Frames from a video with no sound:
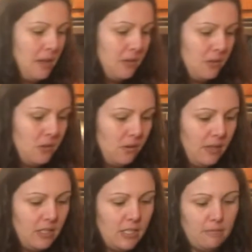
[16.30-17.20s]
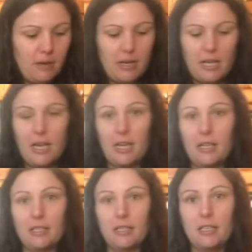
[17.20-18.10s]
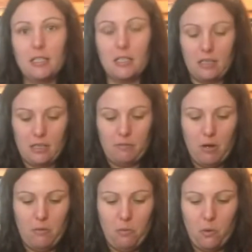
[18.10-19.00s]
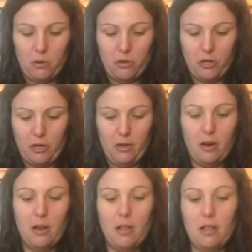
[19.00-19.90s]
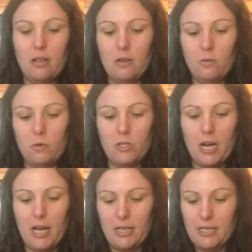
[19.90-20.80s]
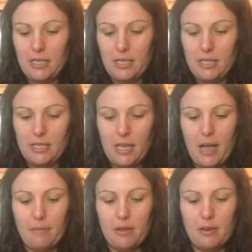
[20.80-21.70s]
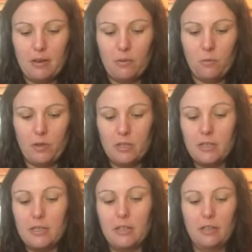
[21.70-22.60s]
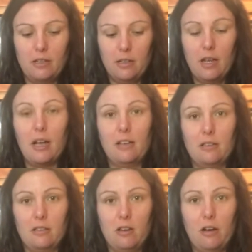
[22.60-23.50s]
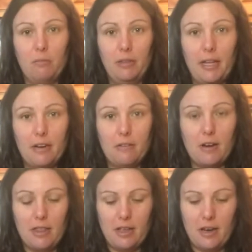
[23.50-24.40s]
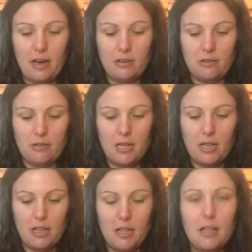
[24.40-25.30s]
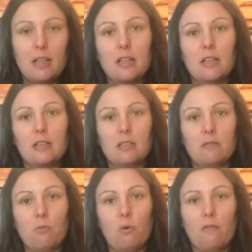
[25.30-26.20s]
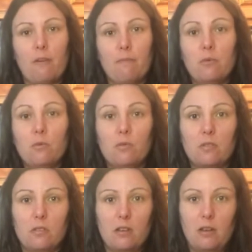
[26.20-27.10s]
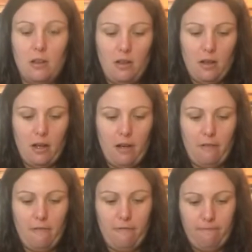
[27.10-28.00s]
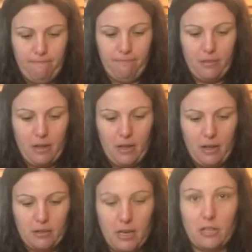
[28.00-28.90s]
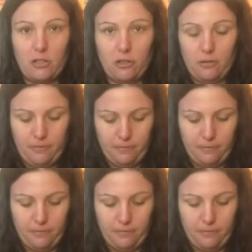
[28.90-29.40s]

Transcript: So I just made a nice small portion which has the salmon with the dill as the top layer and then underneath is more of a mousse uh, texture.